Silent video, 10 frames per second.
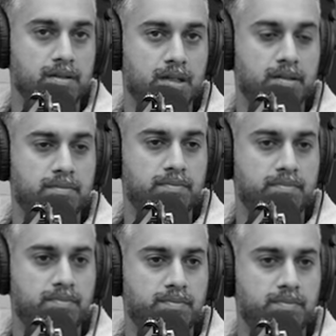I
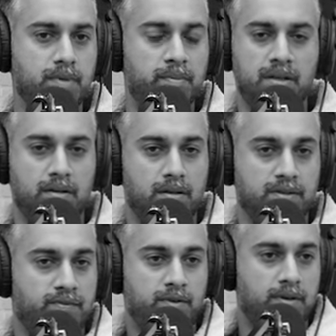mean,
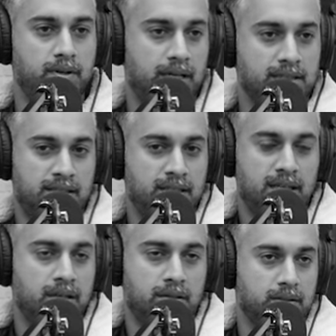as
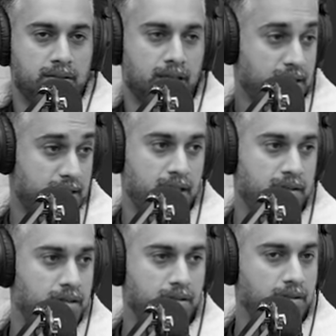Ziggy, as I
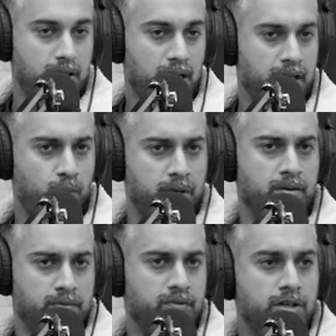said, like
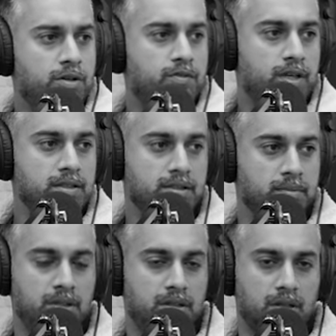we're very good
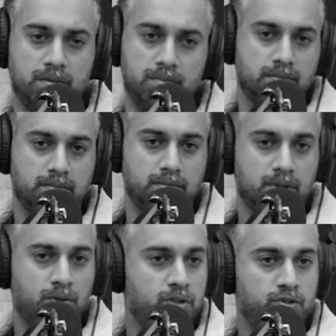friends. I mean, you know,
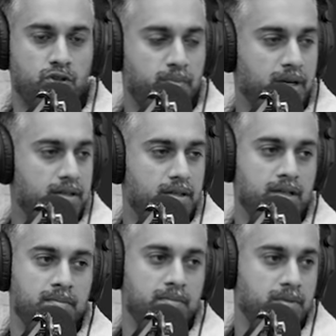always
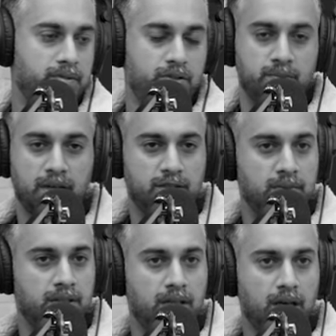respected him. He
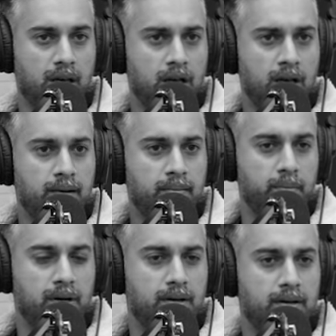respects me.
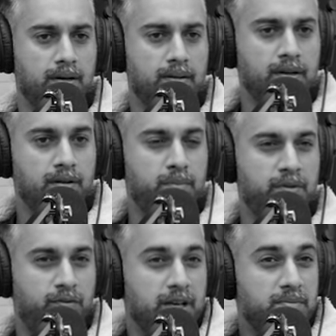But
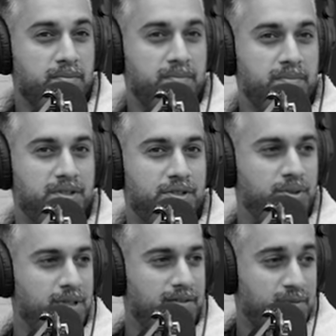for him
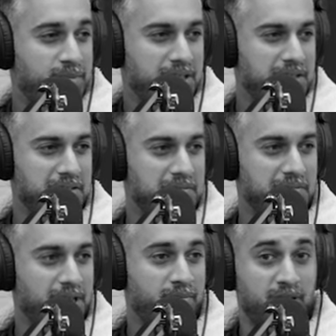to do that for me,
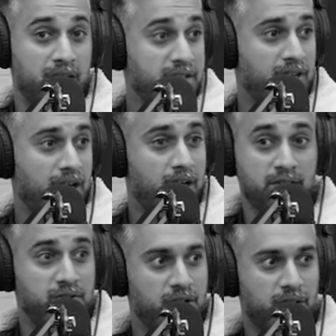I mean, I didn't even
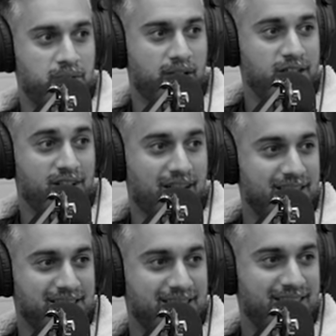know. I didn't even
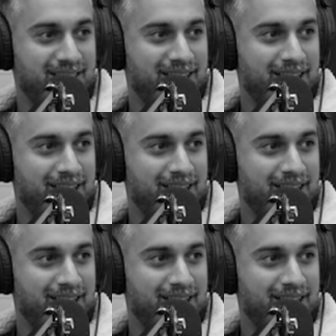ask.